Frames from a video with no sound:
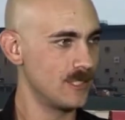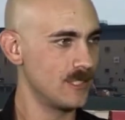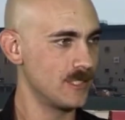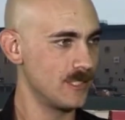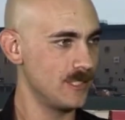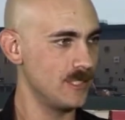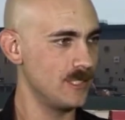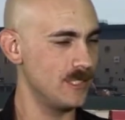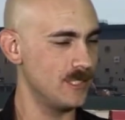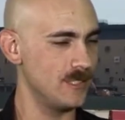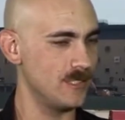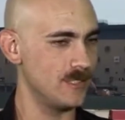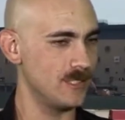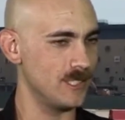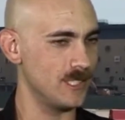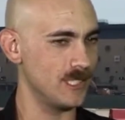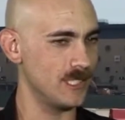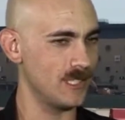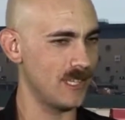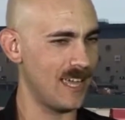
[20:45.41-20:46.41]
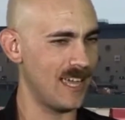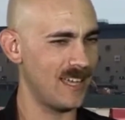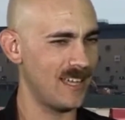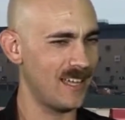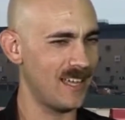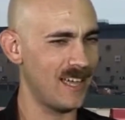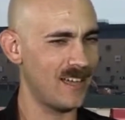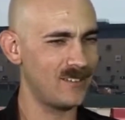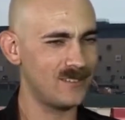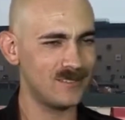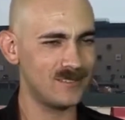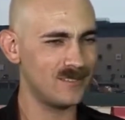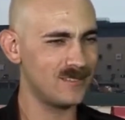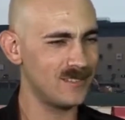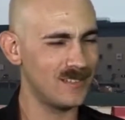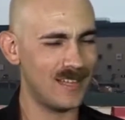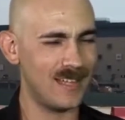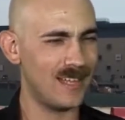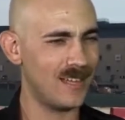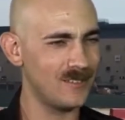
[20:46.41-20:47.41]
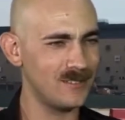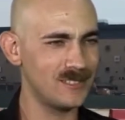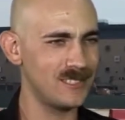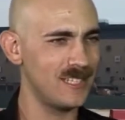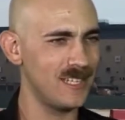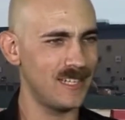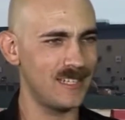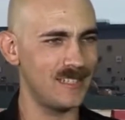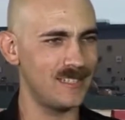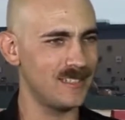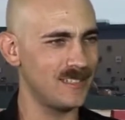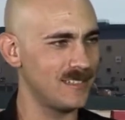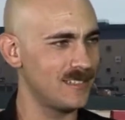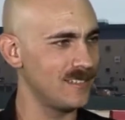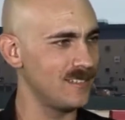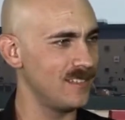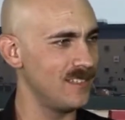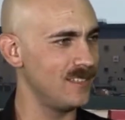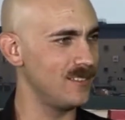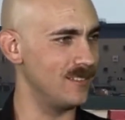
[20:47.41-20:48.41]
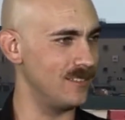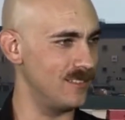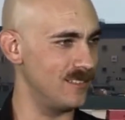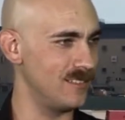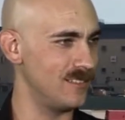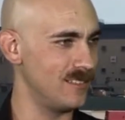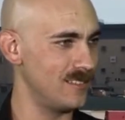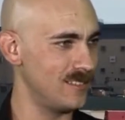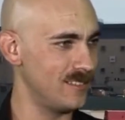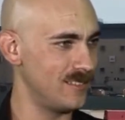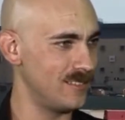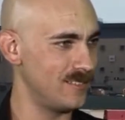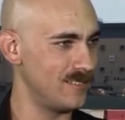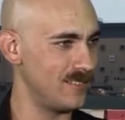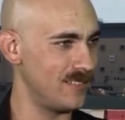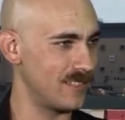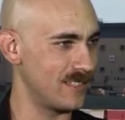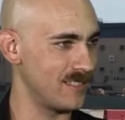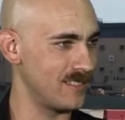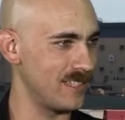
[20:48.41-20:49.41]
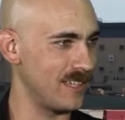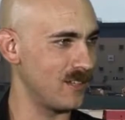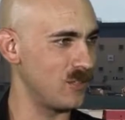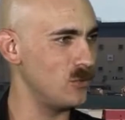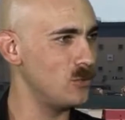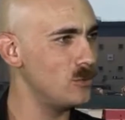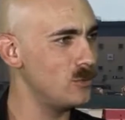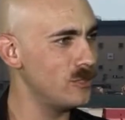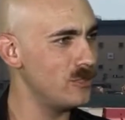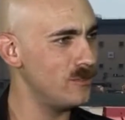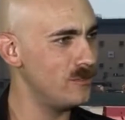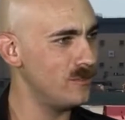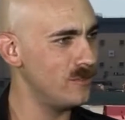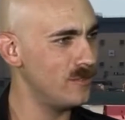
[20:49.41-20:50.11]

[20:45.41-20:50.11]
So, you know, how was that legal for the, like, who would